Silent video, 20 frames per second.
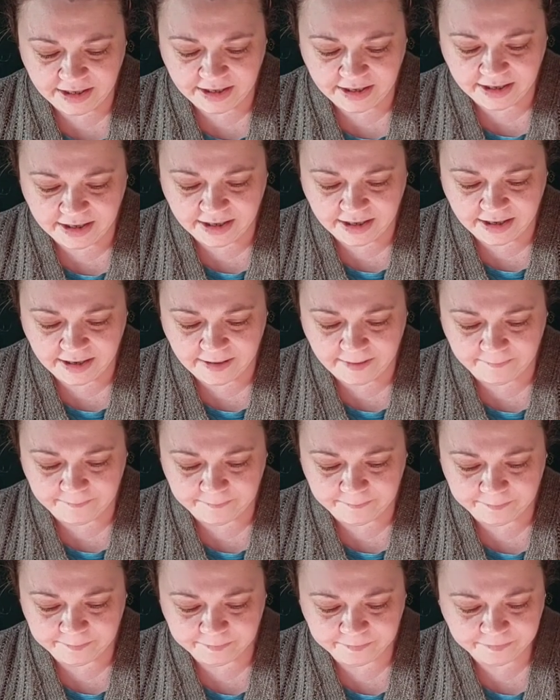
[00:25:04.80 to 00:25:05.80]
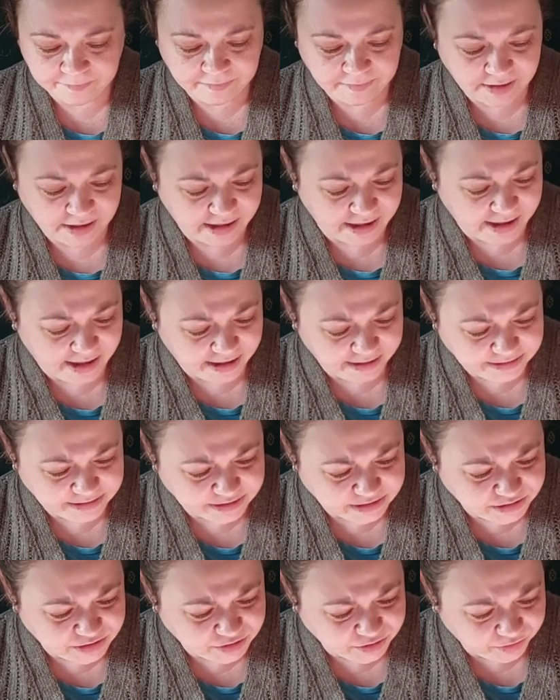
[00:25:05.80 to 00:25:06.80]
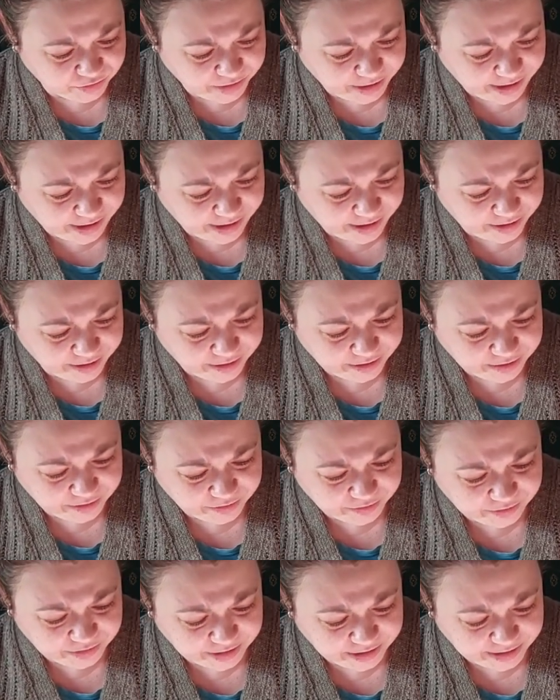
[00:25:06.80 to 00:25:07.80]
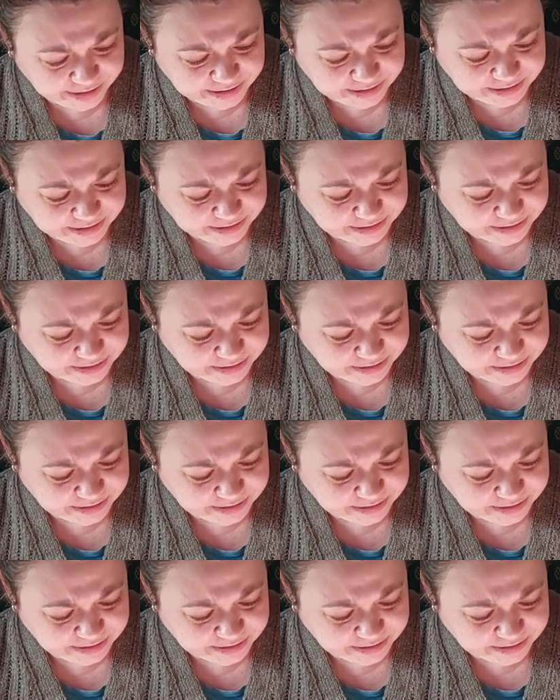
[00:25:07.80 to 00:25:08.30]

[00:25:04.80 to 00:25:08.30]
Um, I had the dog hair on it.